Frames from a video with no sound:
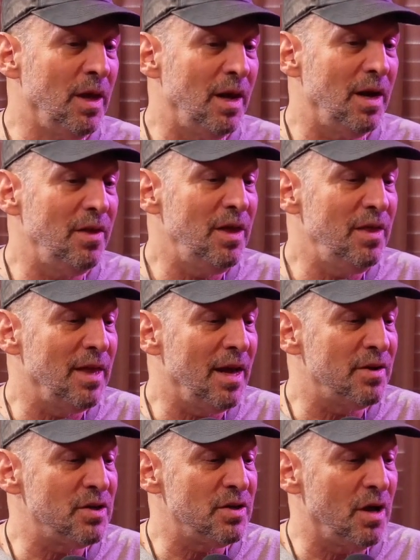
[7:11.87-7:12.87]
And I think
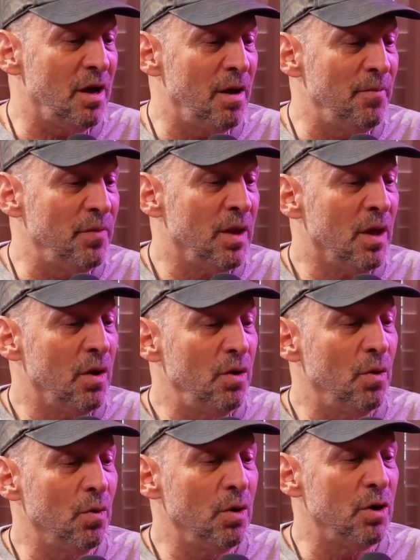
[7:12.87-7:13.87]
that's, we're
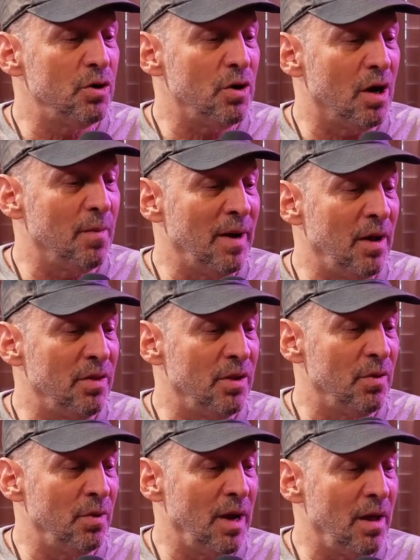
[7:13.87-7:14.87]
going to talk about
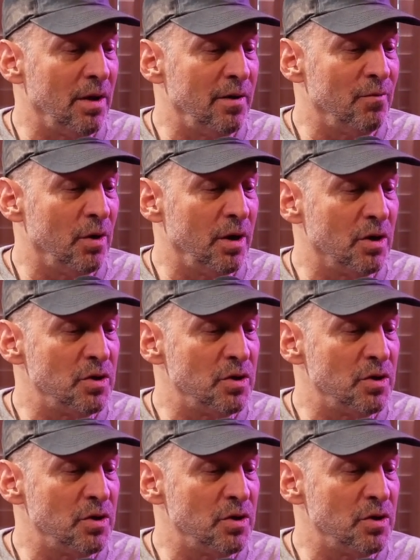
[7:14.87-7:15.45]
the reality of running a